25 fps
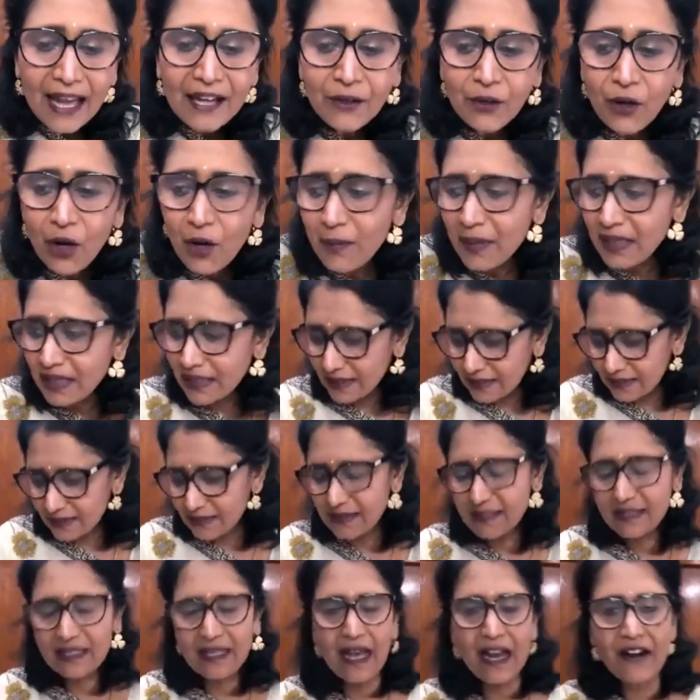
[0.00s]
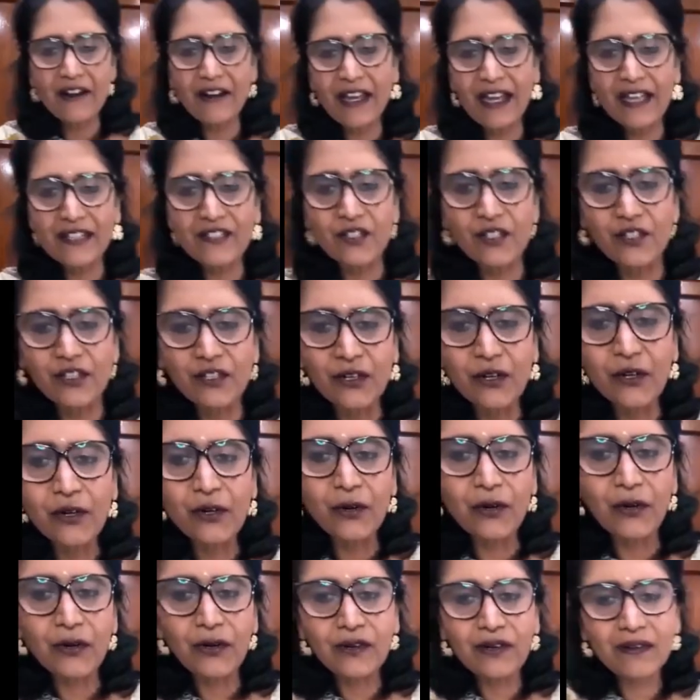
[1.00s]
And normally the sari, as you all
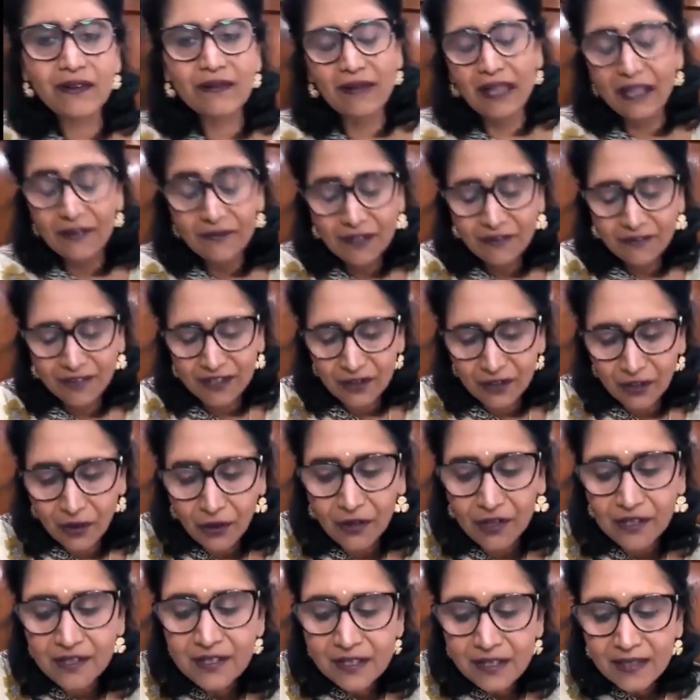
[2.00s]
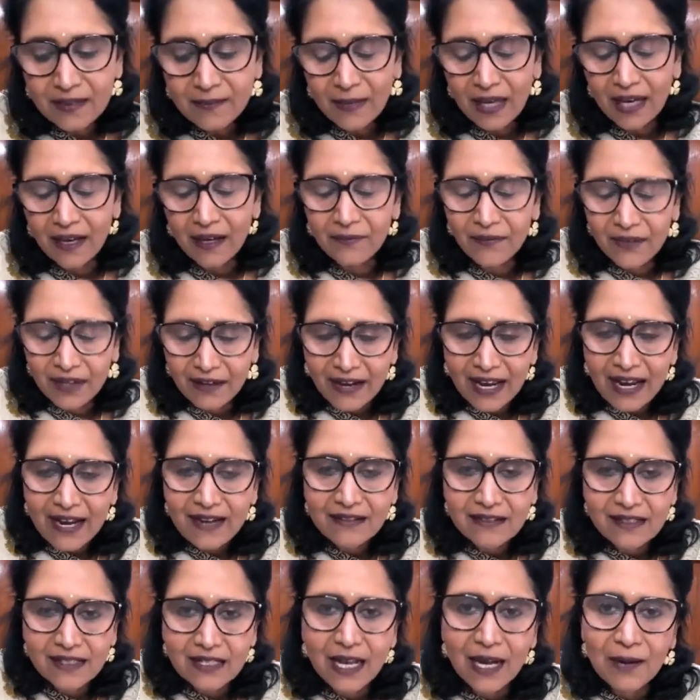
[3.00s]
know, everyone knows, there
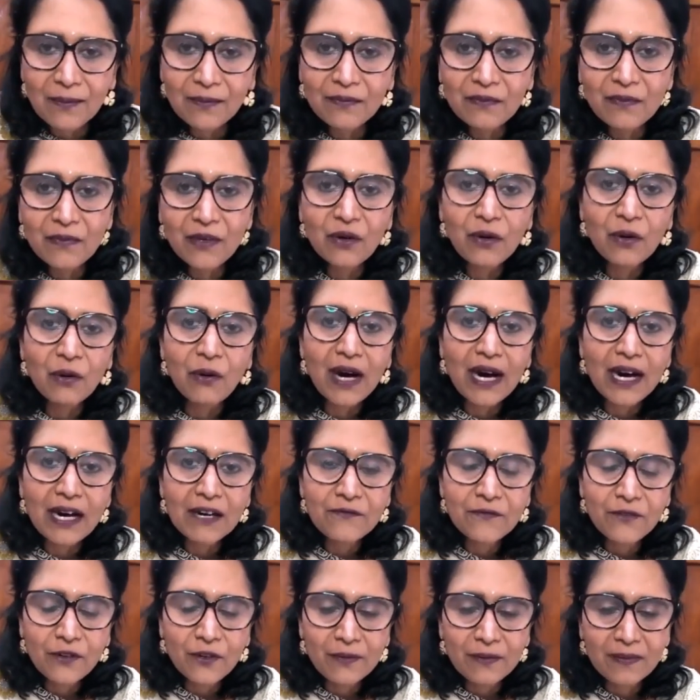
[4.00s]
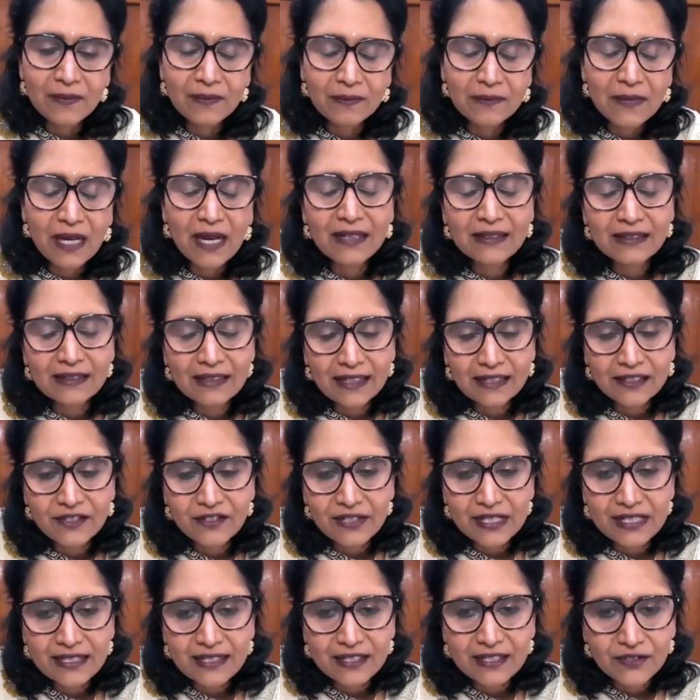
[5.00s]
are some who are from other
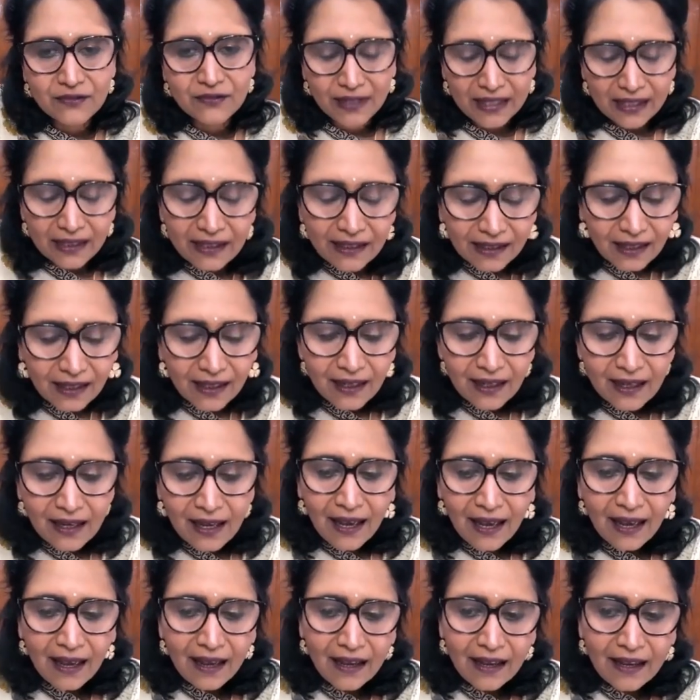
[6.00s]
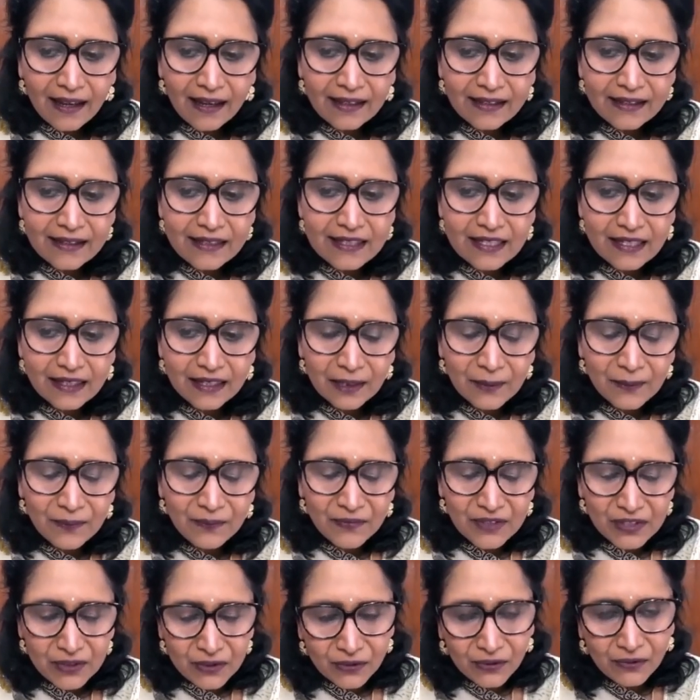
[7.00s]
countries as well, and
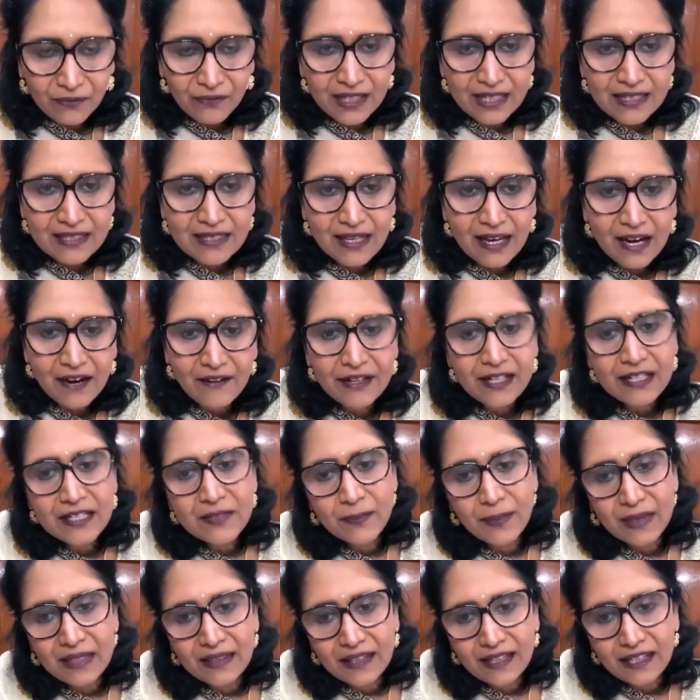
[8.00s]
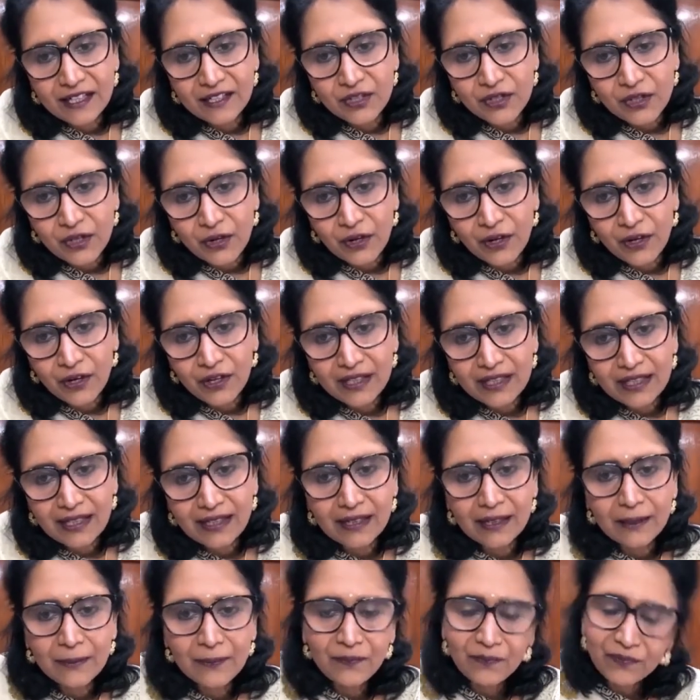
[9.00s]
they don't wear saris, but they enjoy
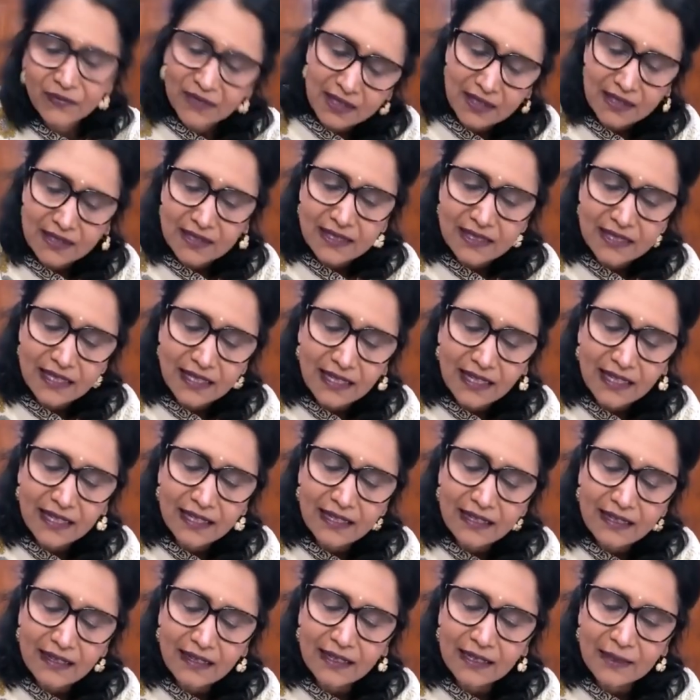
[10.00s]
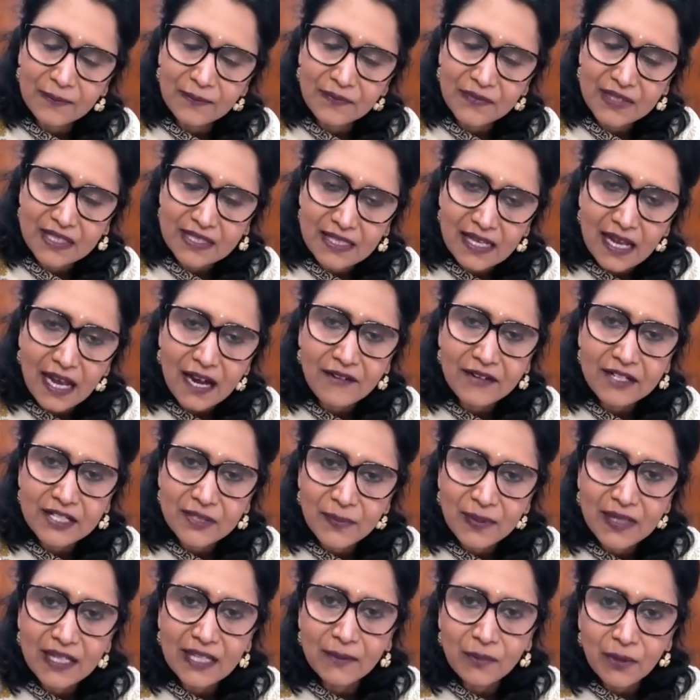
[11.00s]
seeing the saris
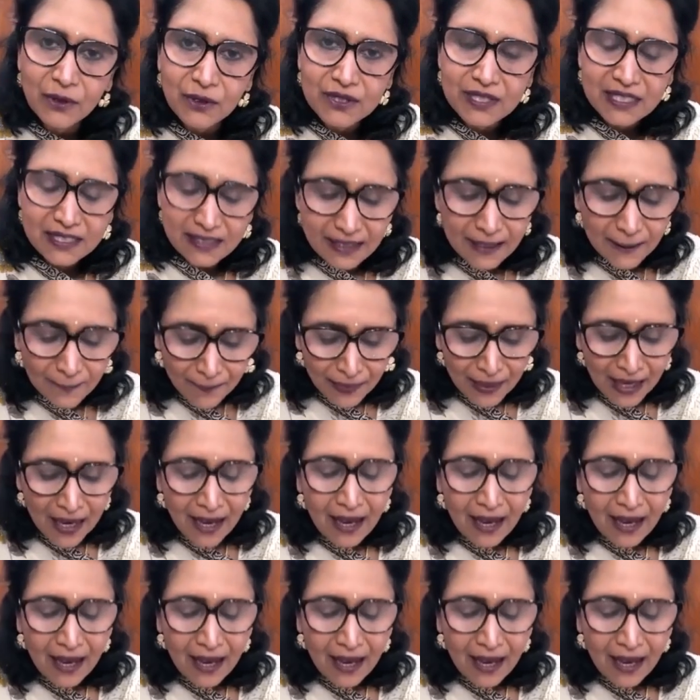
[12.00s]
being posted.